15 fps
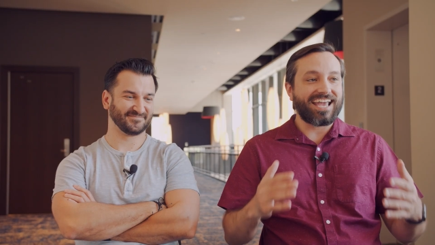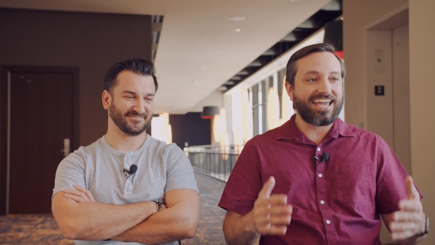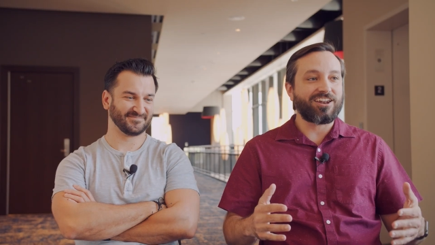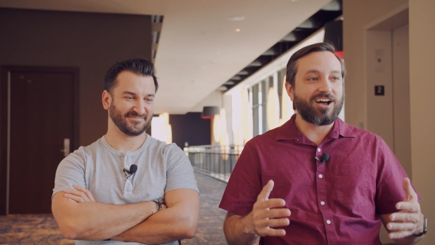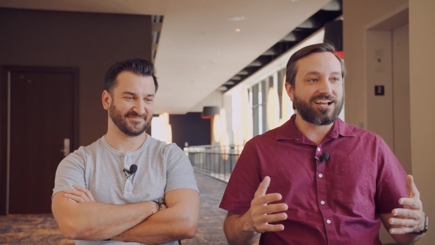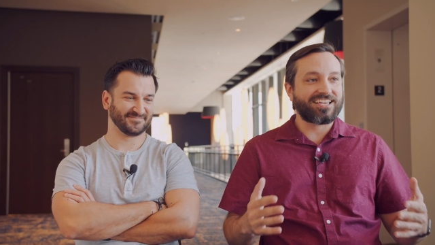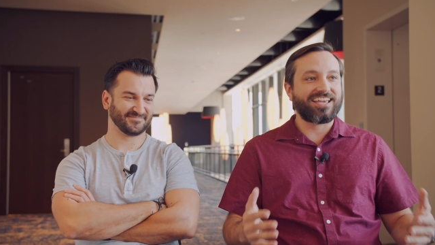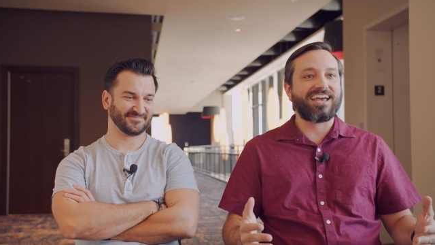
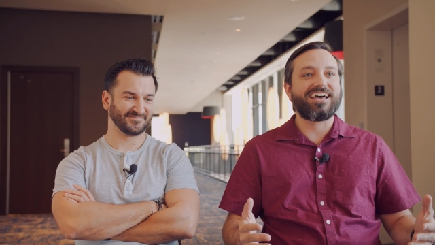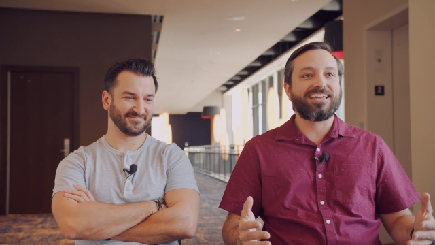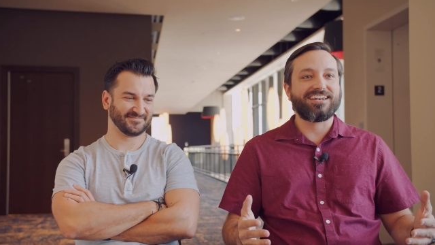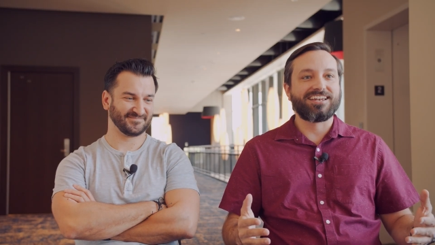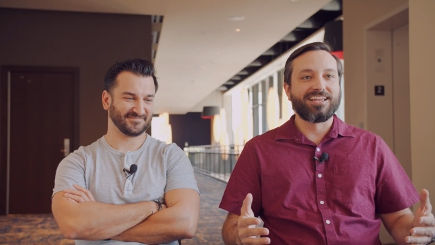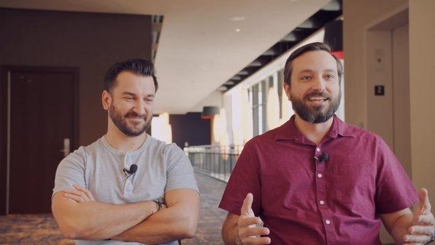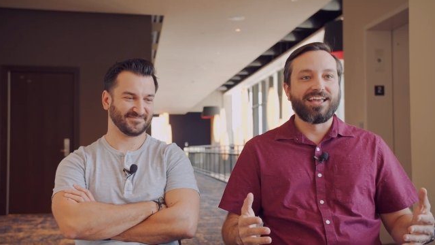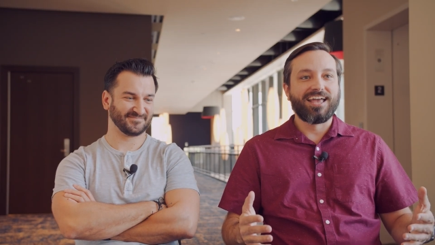Speaker 1: cannot get
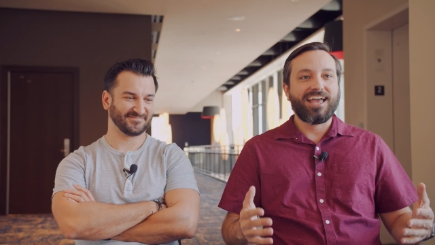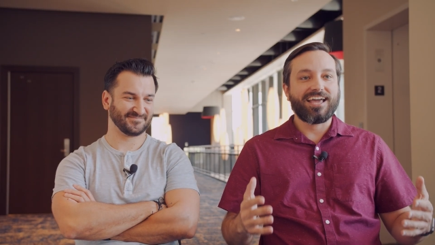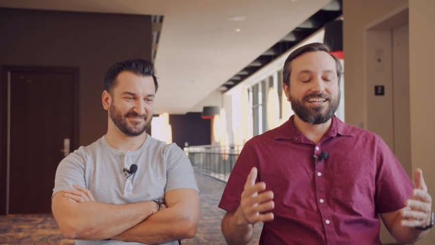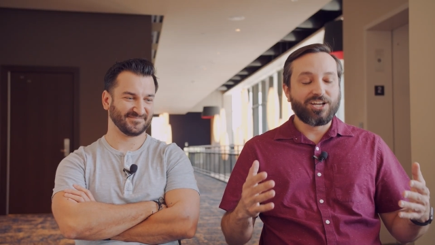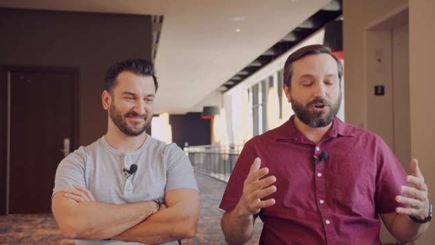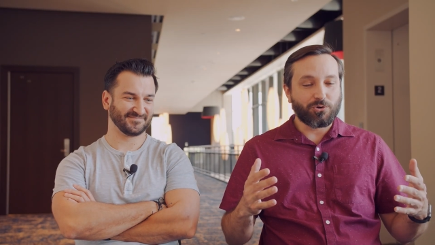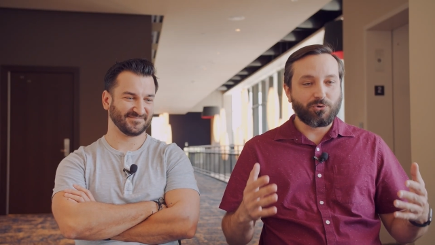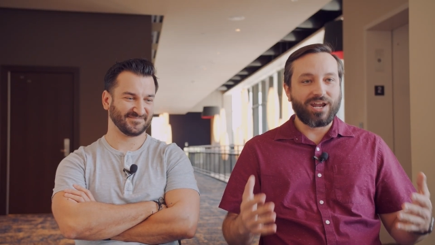any
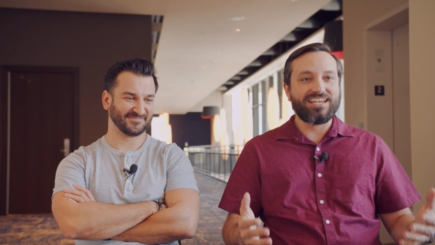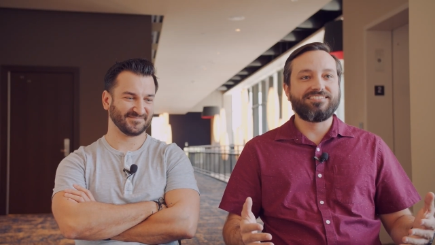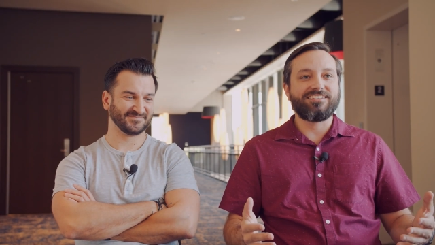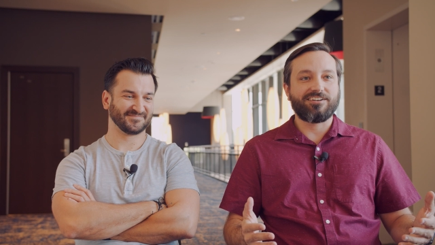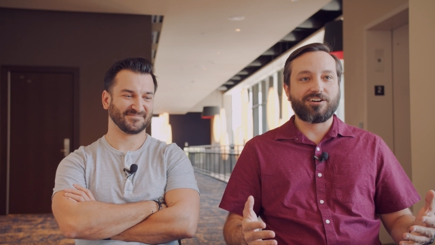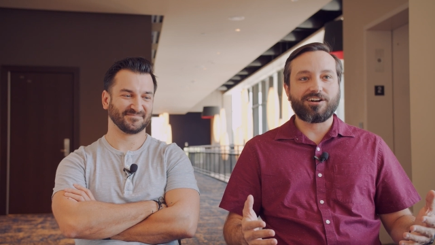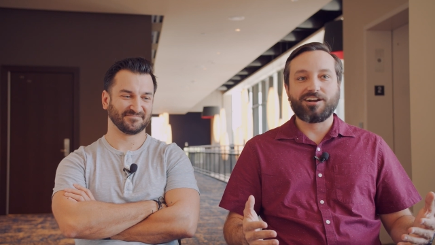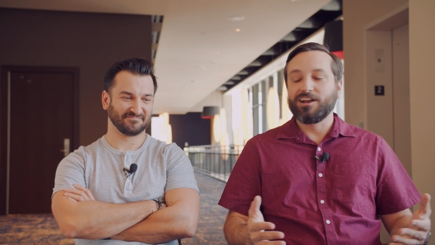
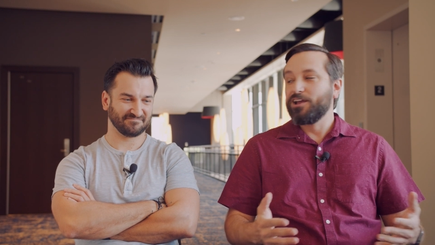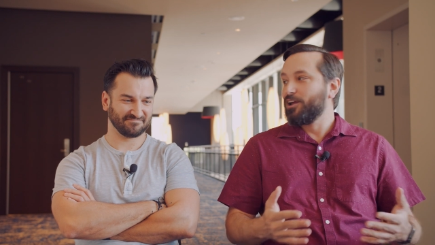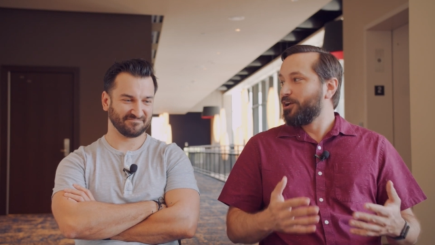crazier,